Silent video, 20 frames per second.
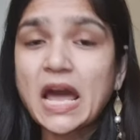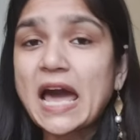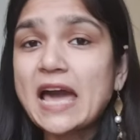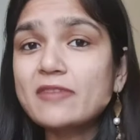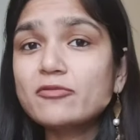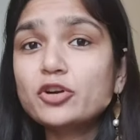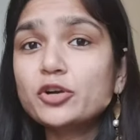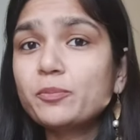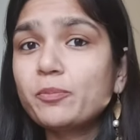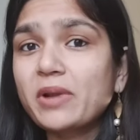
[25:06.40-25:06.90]

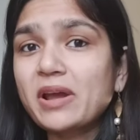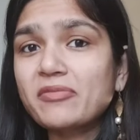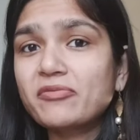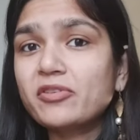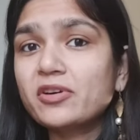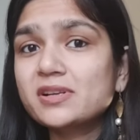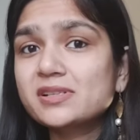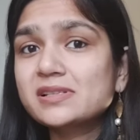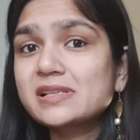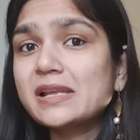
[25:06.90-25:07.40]
I would
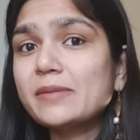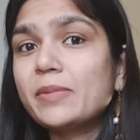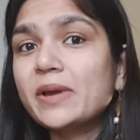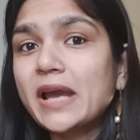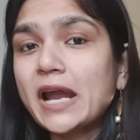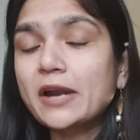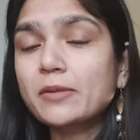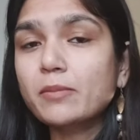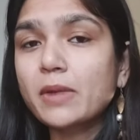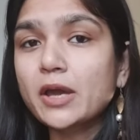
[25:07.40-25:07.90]
prefer
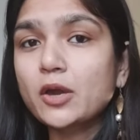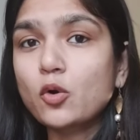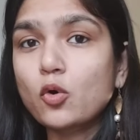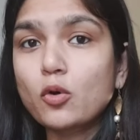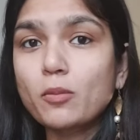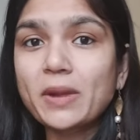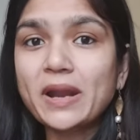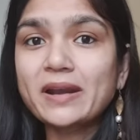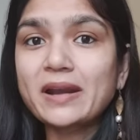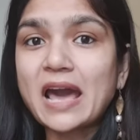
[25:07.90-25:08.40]
sleeping at my
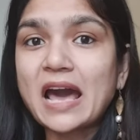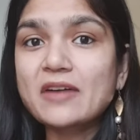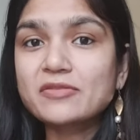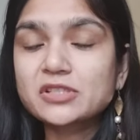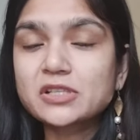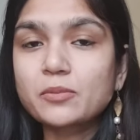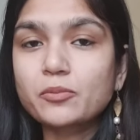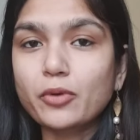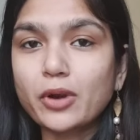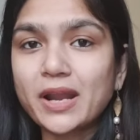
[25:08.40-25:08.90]
home and have
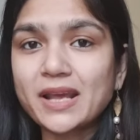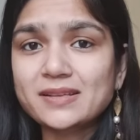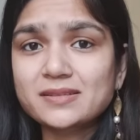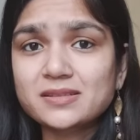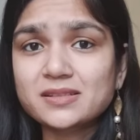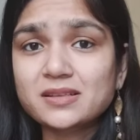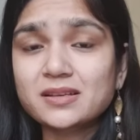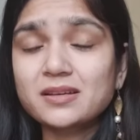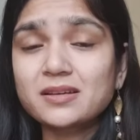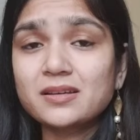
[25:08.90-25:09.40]
some
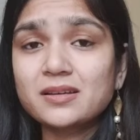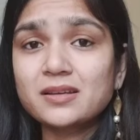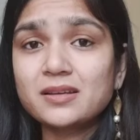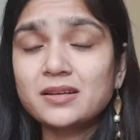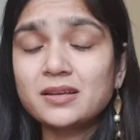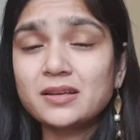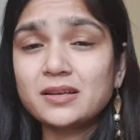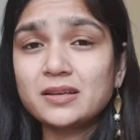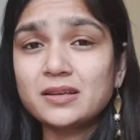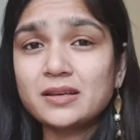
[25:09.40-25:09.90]
rest
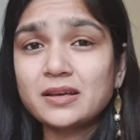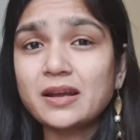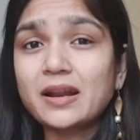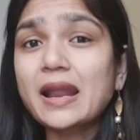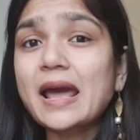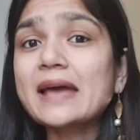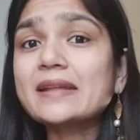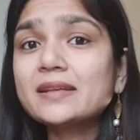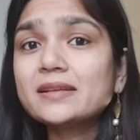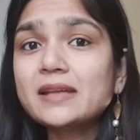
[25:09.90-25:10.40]

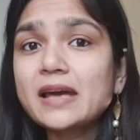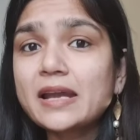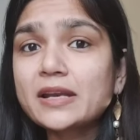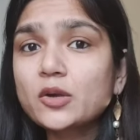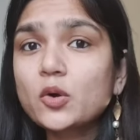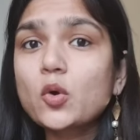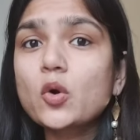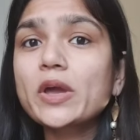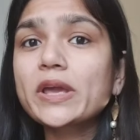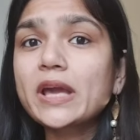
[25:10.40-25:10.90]
rather
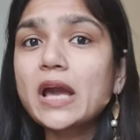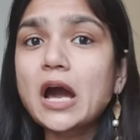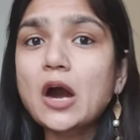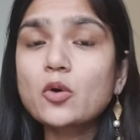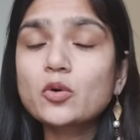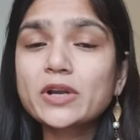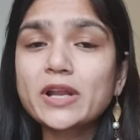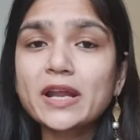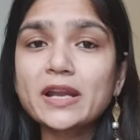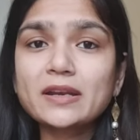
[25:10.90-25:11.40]
than going
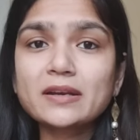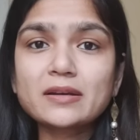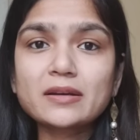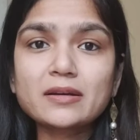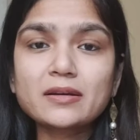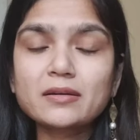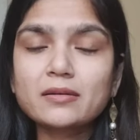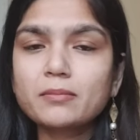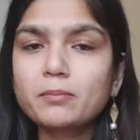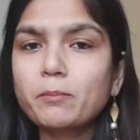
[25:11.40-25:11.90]
out and
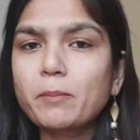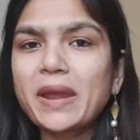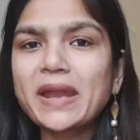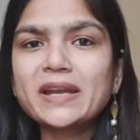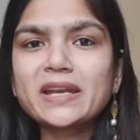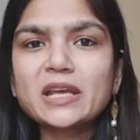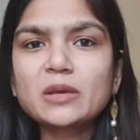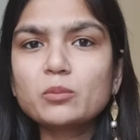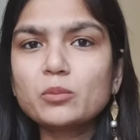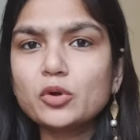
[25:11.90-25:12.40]

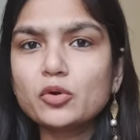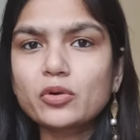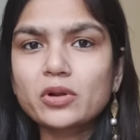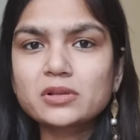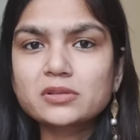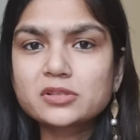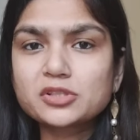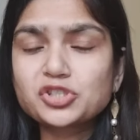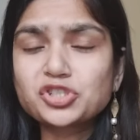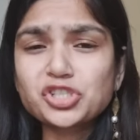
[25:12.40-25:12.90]
painting
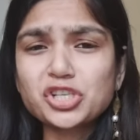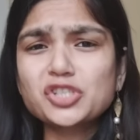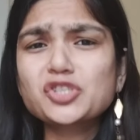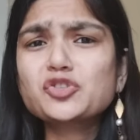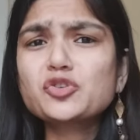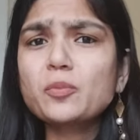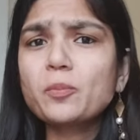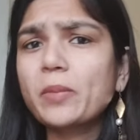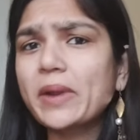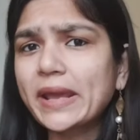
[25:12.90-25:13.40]
murals
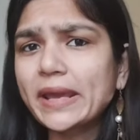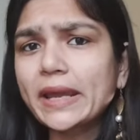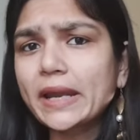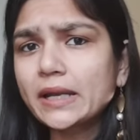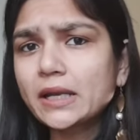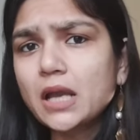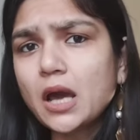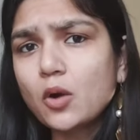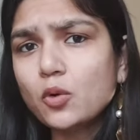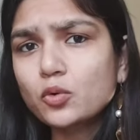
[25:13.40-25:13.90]
just to bring
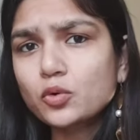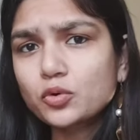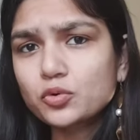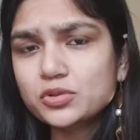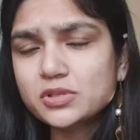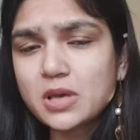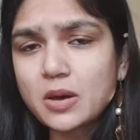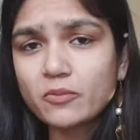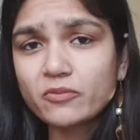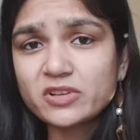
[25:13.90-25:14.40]
it down
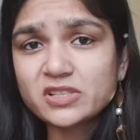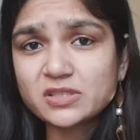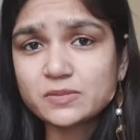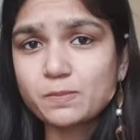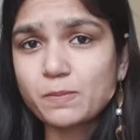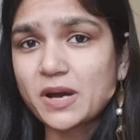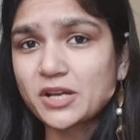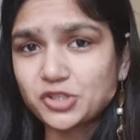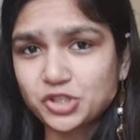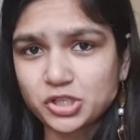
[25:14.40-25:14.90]
to someone's
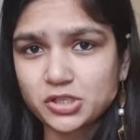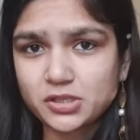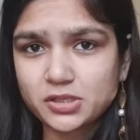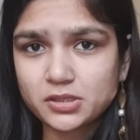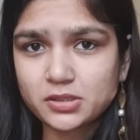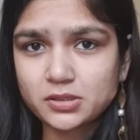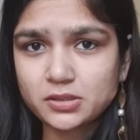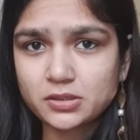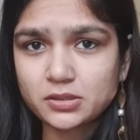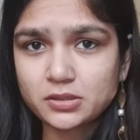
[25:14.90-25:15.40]
budget.
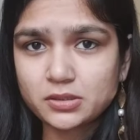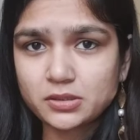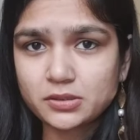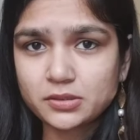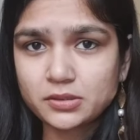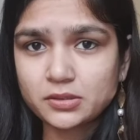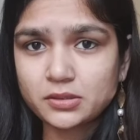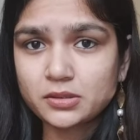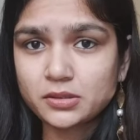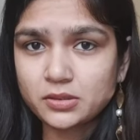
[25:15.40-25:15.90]

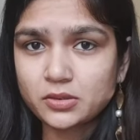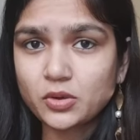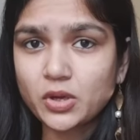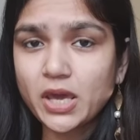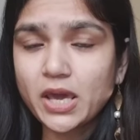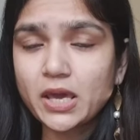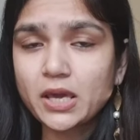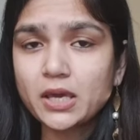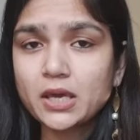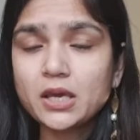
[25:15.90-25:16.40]

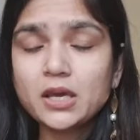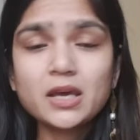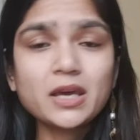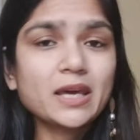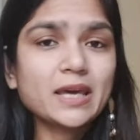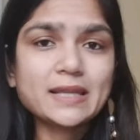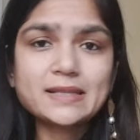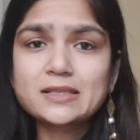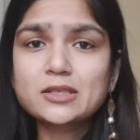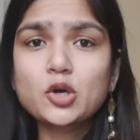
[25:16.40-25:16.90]
Okay,
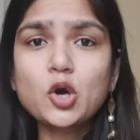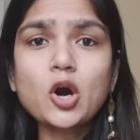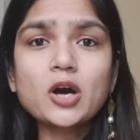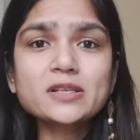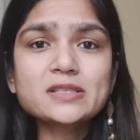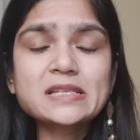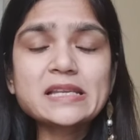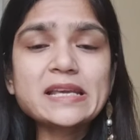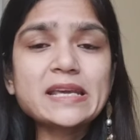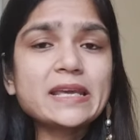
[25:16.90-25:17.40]
it's
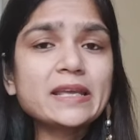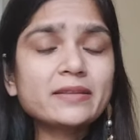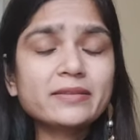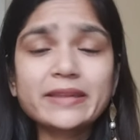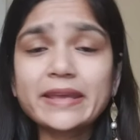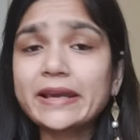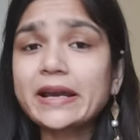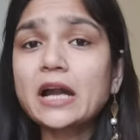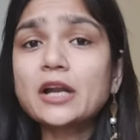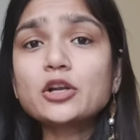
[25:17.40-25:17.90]
costly,
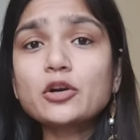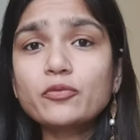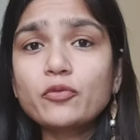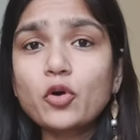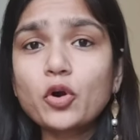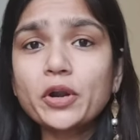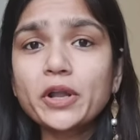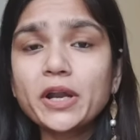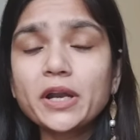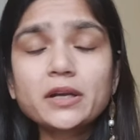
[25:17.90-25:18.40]
they can't
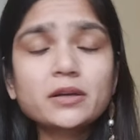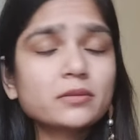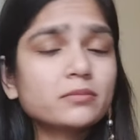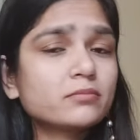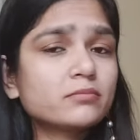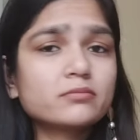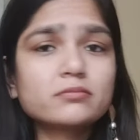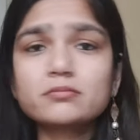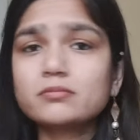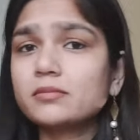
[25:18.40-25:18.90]
afford
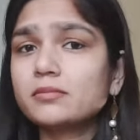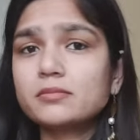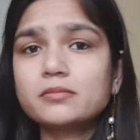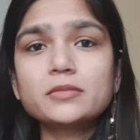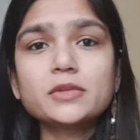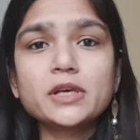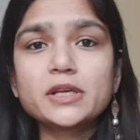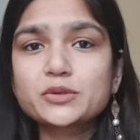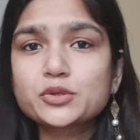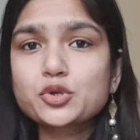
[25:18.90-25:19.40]
it,
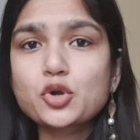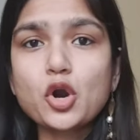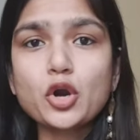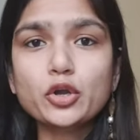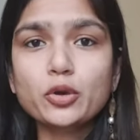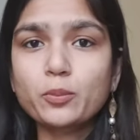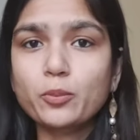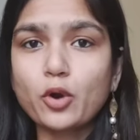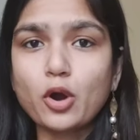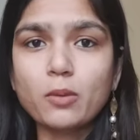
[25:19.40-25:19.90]
it's
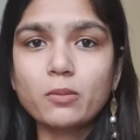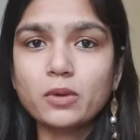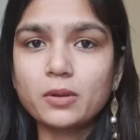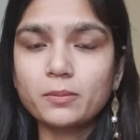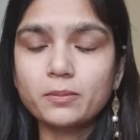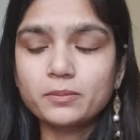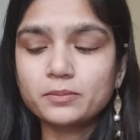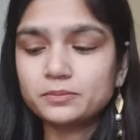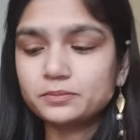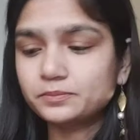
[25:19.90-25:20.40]
not your
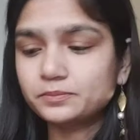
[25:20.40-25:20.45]
problem.